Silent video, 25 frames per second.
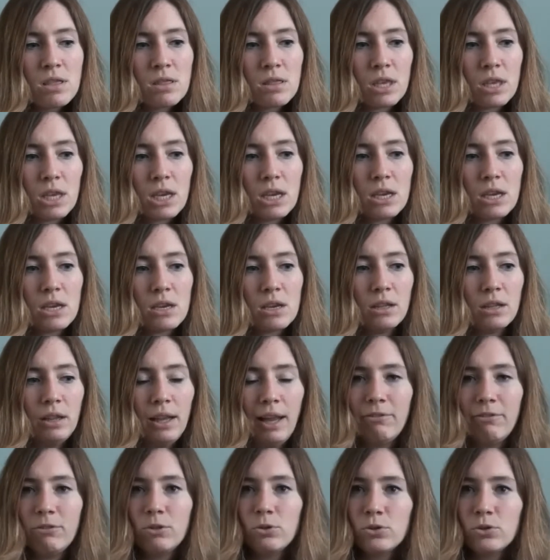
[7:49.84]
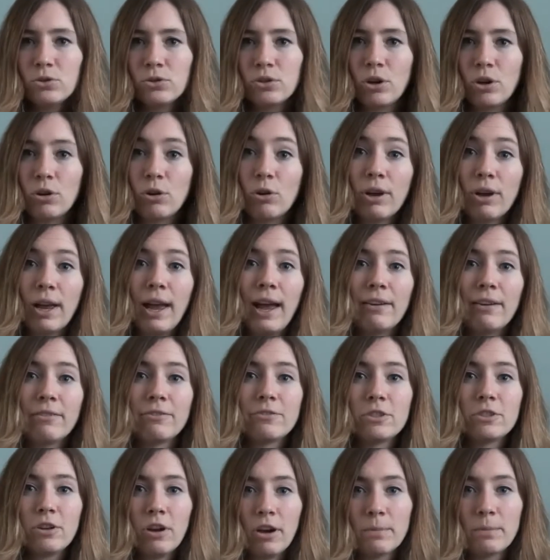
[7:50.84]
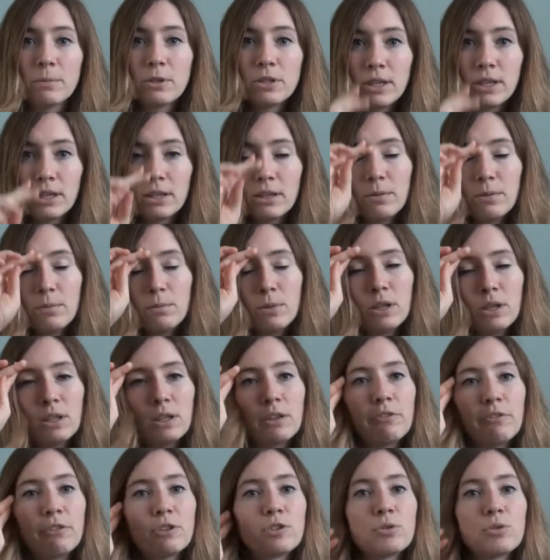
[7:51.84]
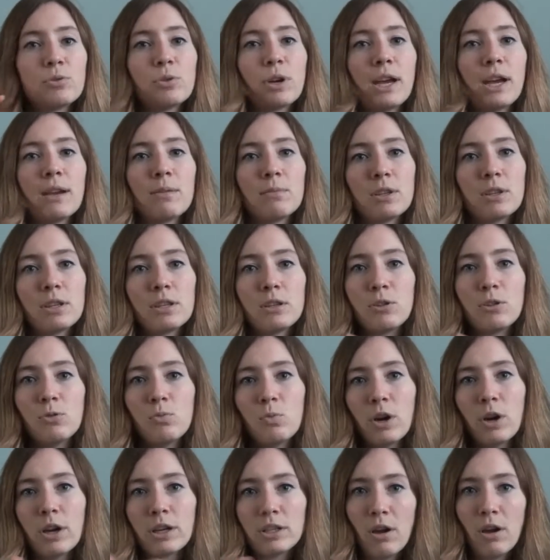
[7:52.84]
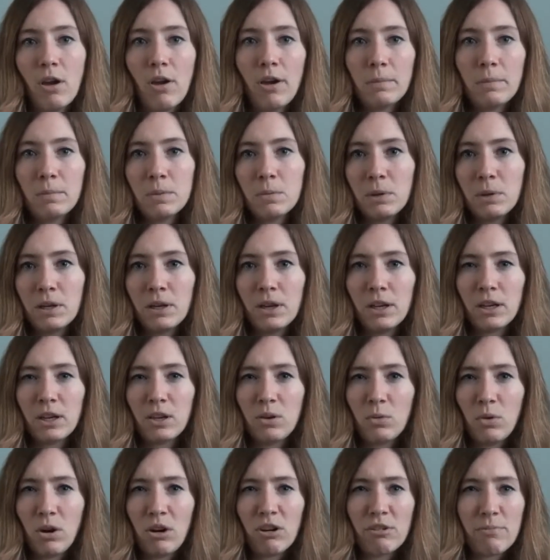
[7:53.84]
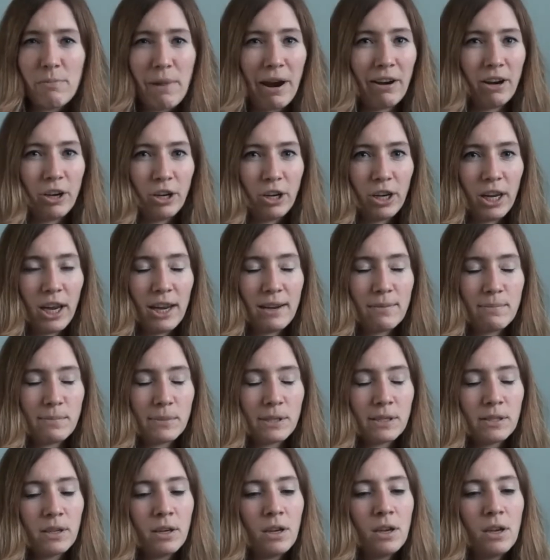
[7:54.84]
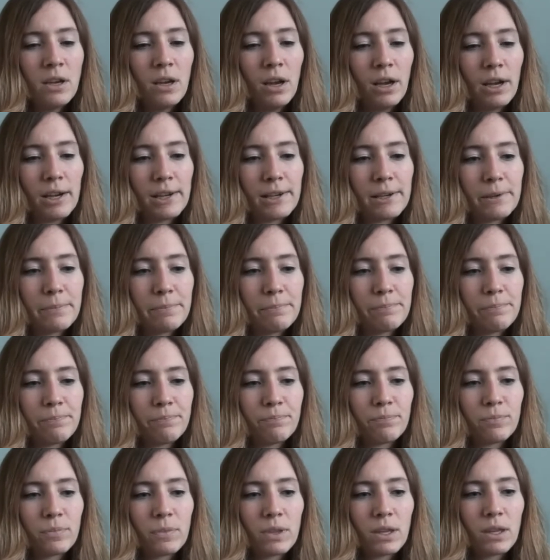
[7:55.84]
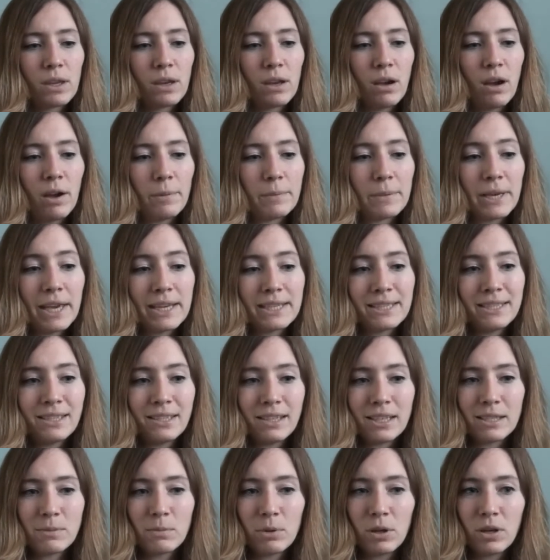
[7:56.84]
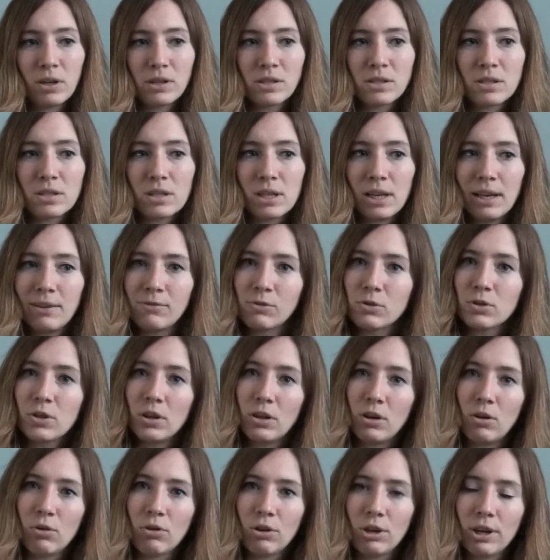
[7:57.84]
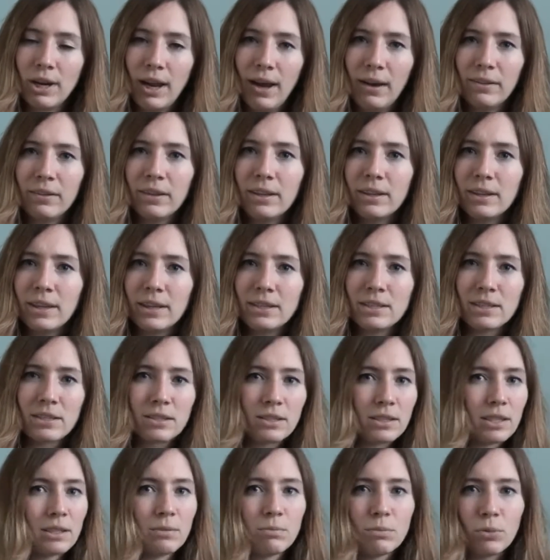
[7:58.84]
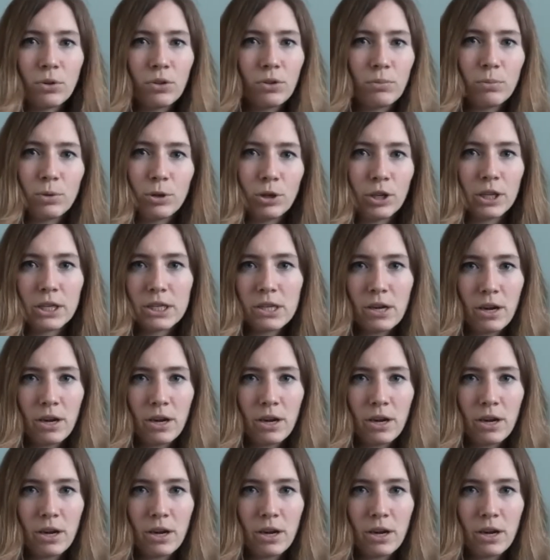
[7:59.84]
The levels no longer have timers in them. In the original game, that you were timed, a bit like you are in Mario games. I'm guessing that's because the levels are longer now, that they just didn't bother putting a